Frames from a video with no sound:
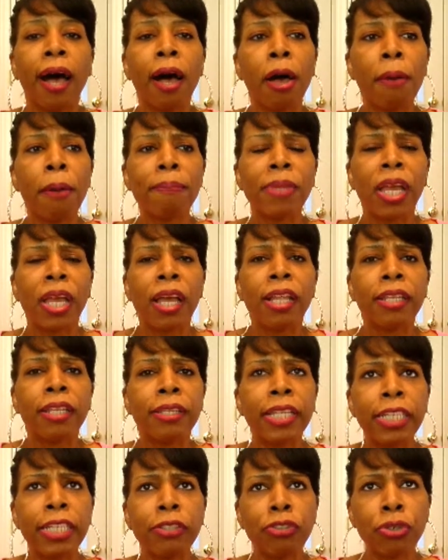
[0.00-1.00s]

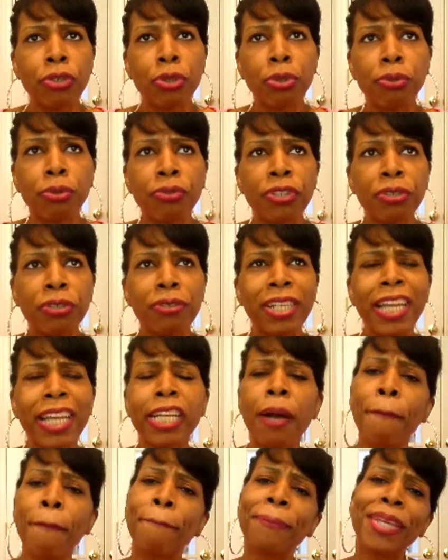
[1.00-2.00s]
Um, lentils, they're
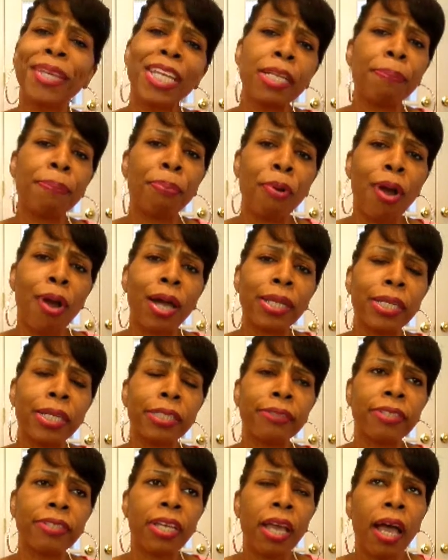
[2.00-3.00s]
like a bean
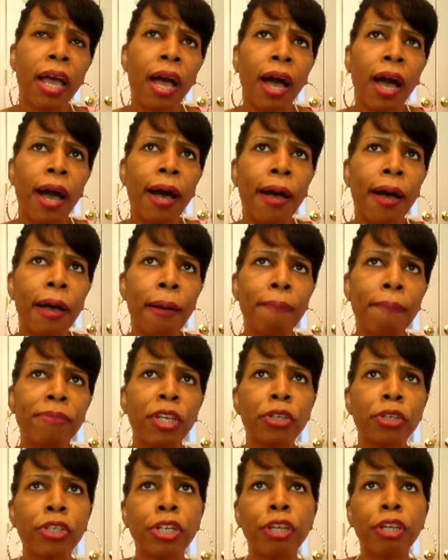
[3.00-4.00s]
product.
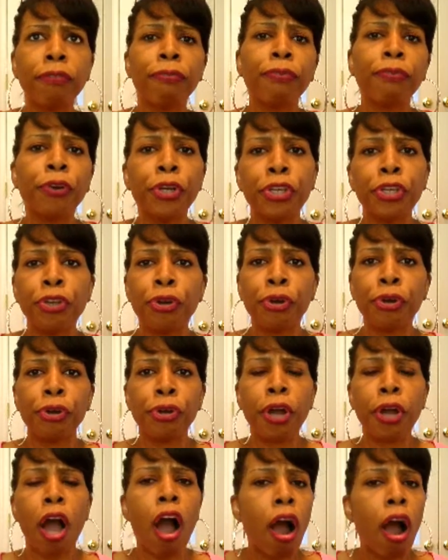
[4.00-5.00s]
Um, they're good for
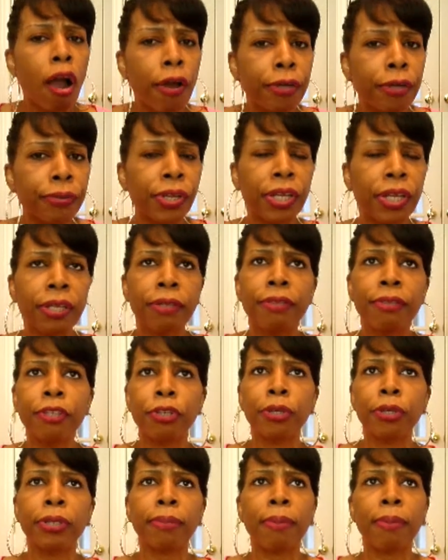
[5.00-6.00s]
your heart.
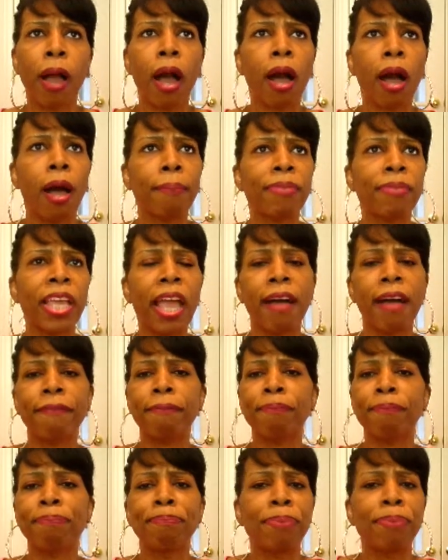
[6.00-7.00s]
They're, um, they
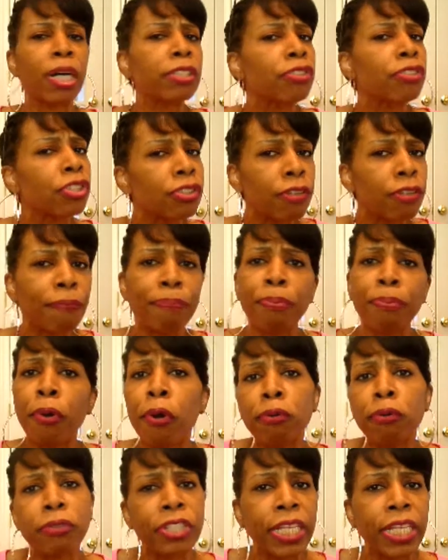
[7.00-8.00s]
have bunches of
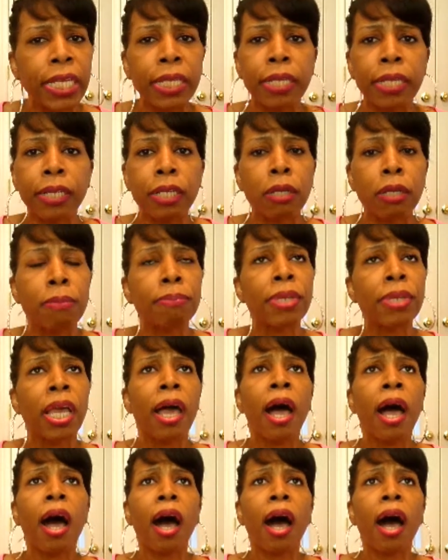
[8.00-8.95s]
protein in them.